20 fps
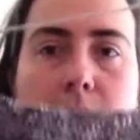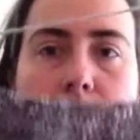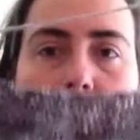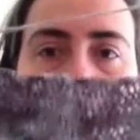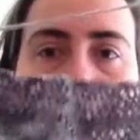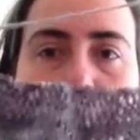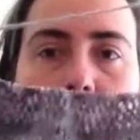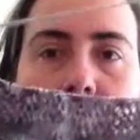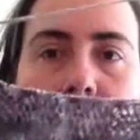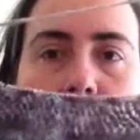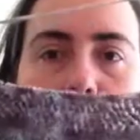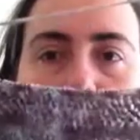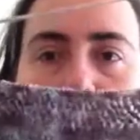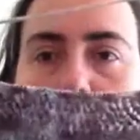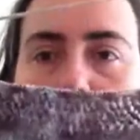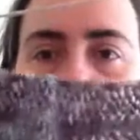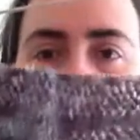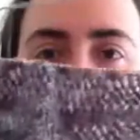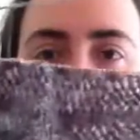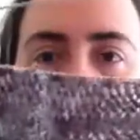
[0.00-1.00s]
I
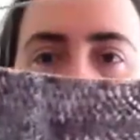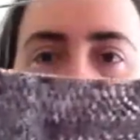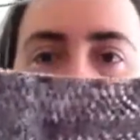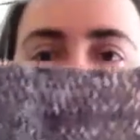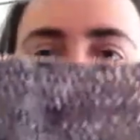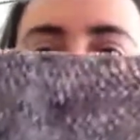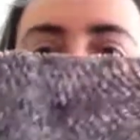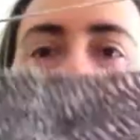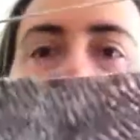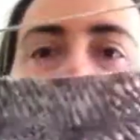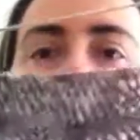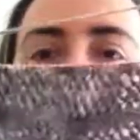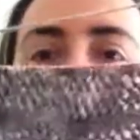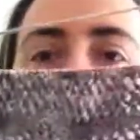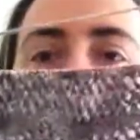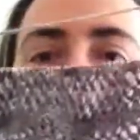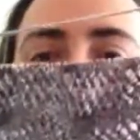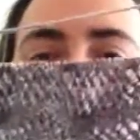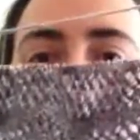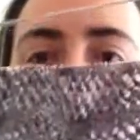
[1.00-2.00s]
think it's probably
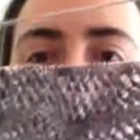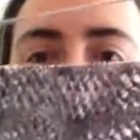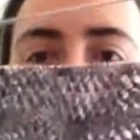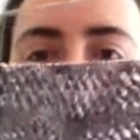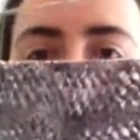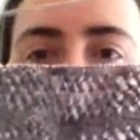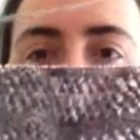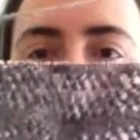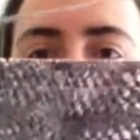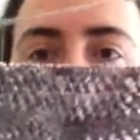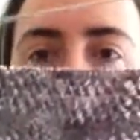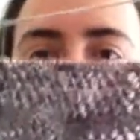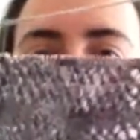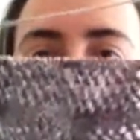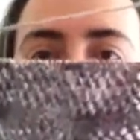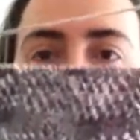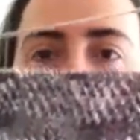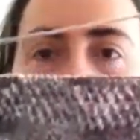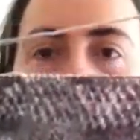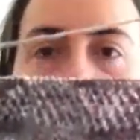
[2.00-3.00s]
pretty much
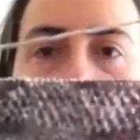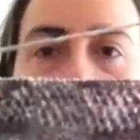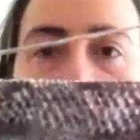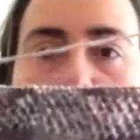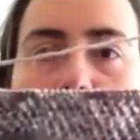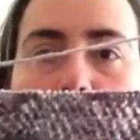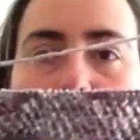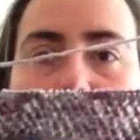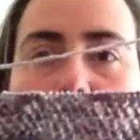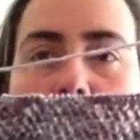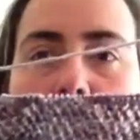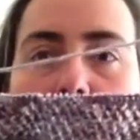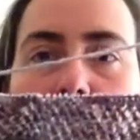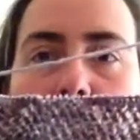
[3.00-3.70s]
where it was last time.